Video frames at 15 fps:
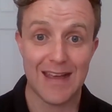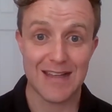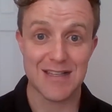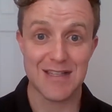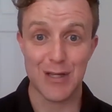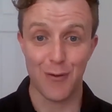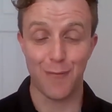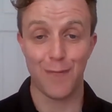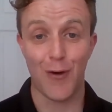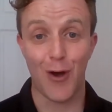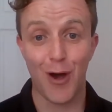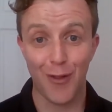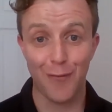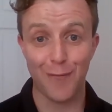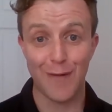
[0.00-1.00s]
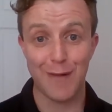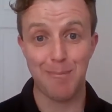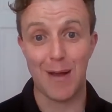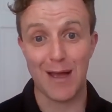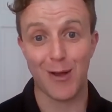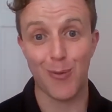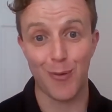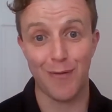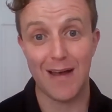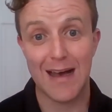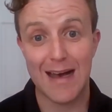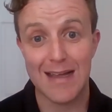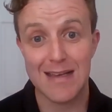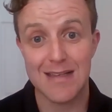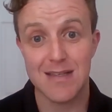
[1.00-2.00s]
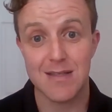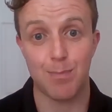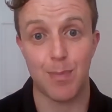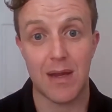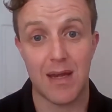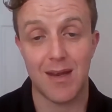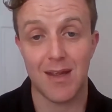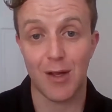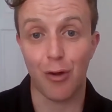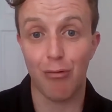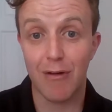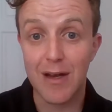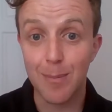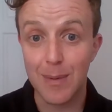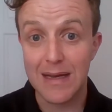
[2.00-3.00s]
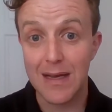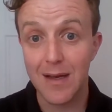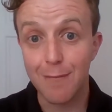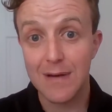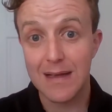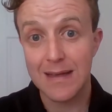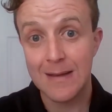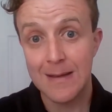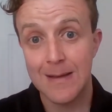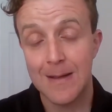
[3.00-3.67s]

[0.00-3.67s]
And so far, the feedback we've had has been incredibly lovely,